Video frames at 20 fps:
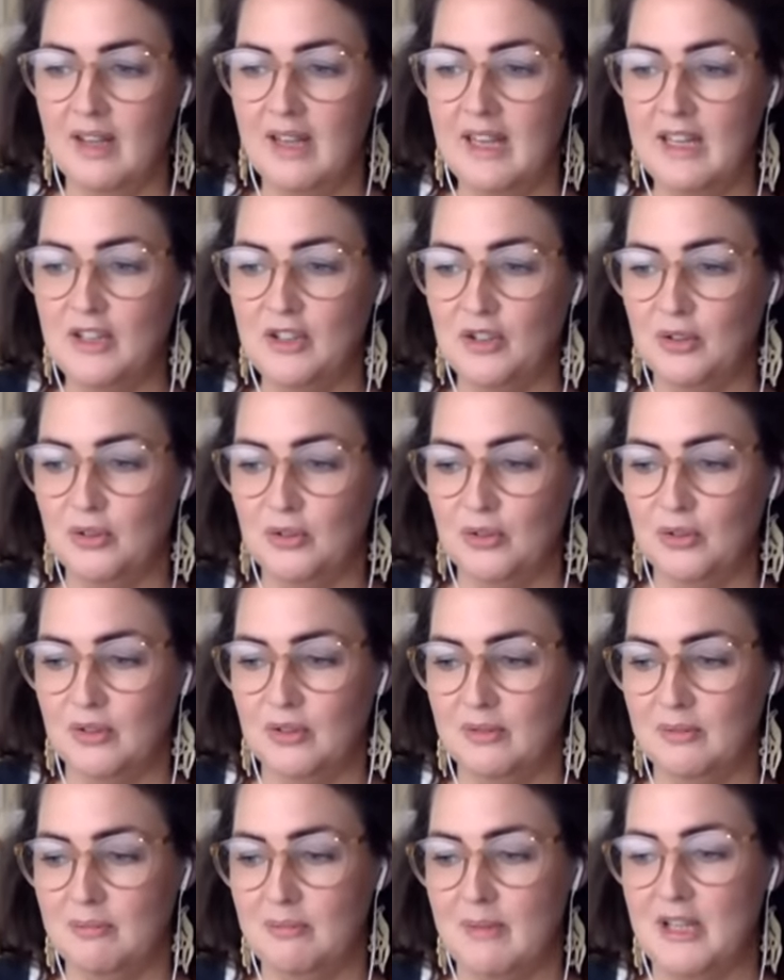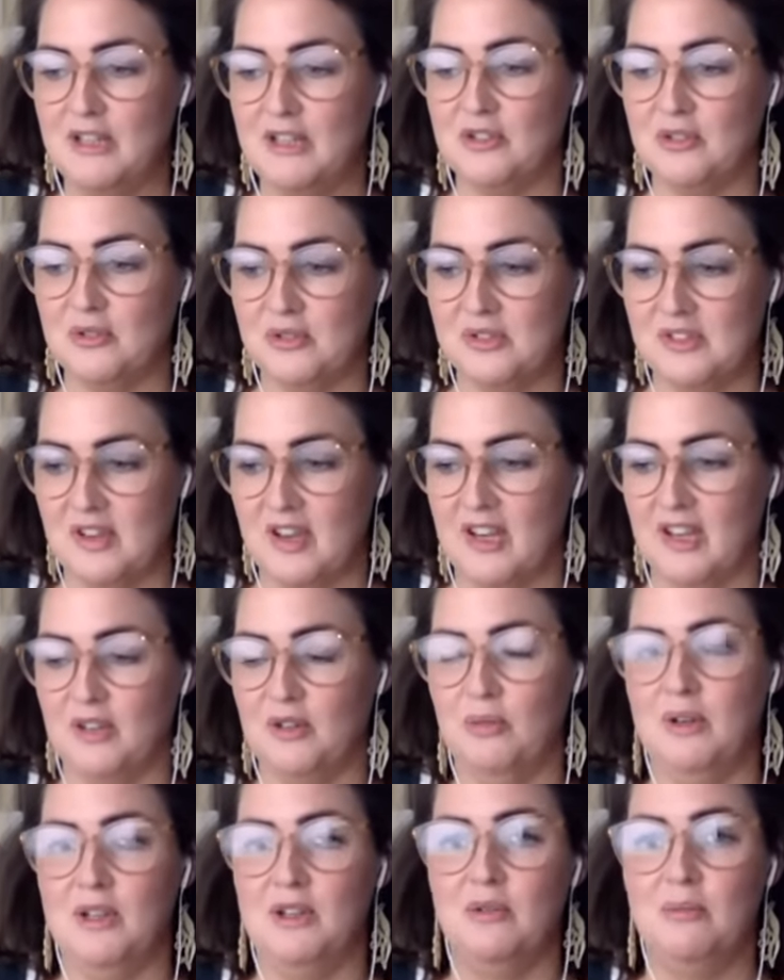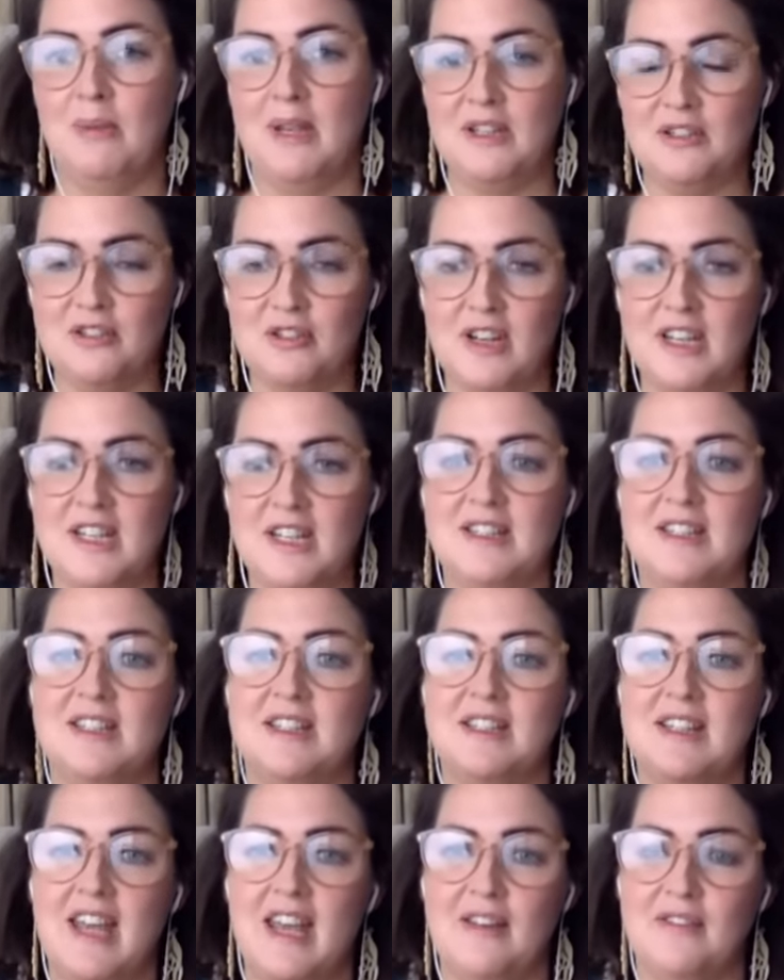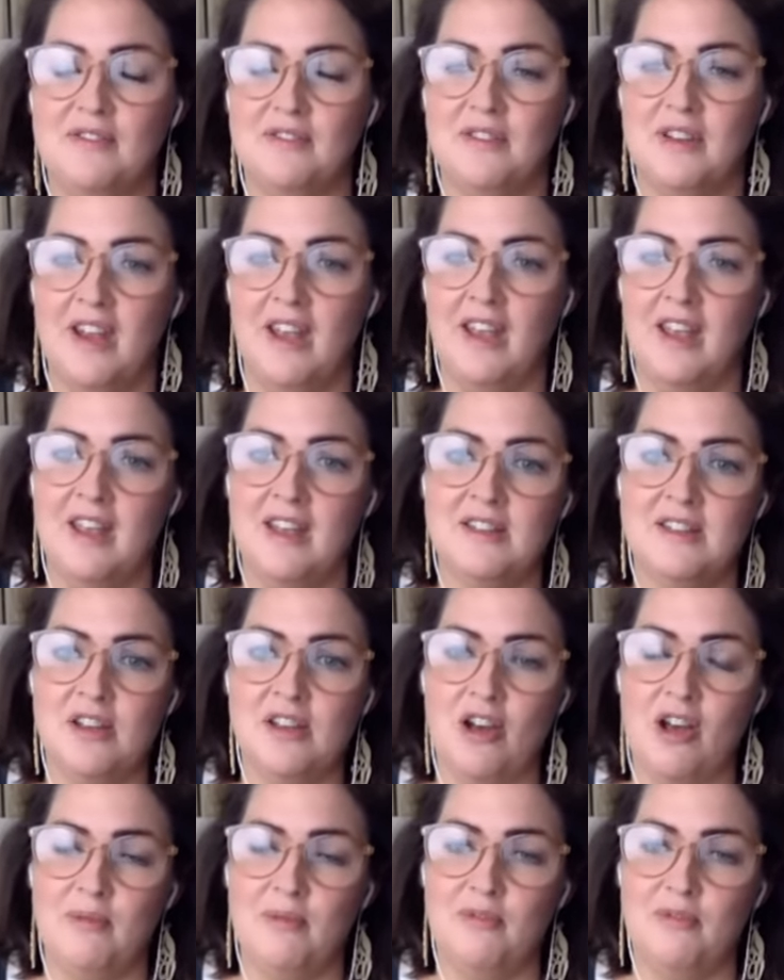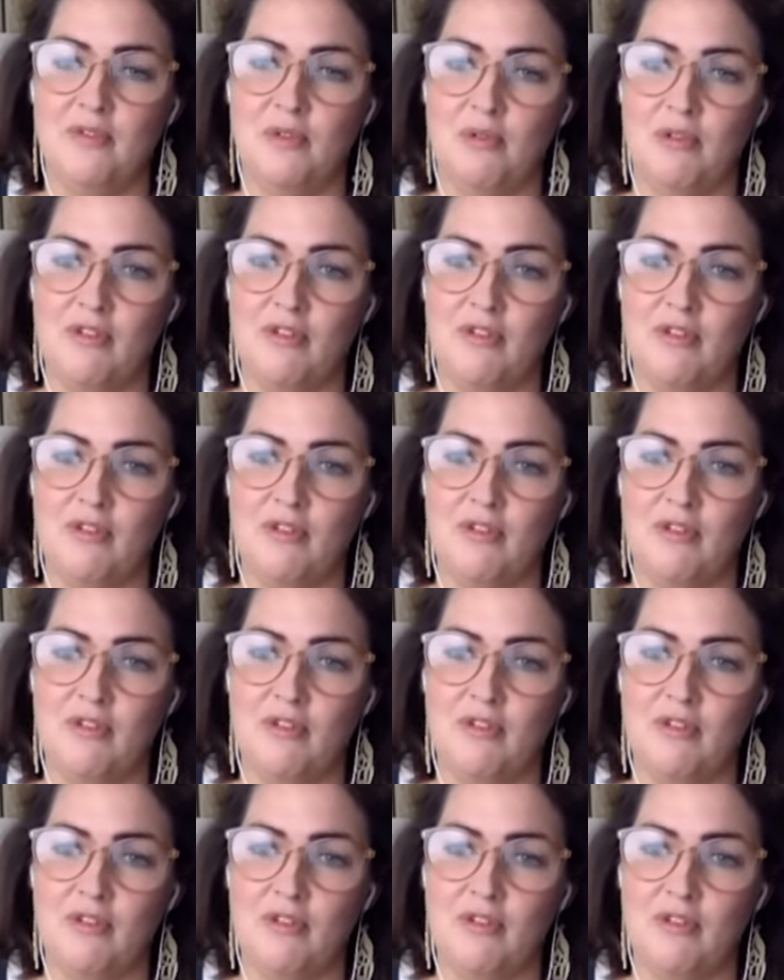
in your menstrual cycle when you're menstruating to have time for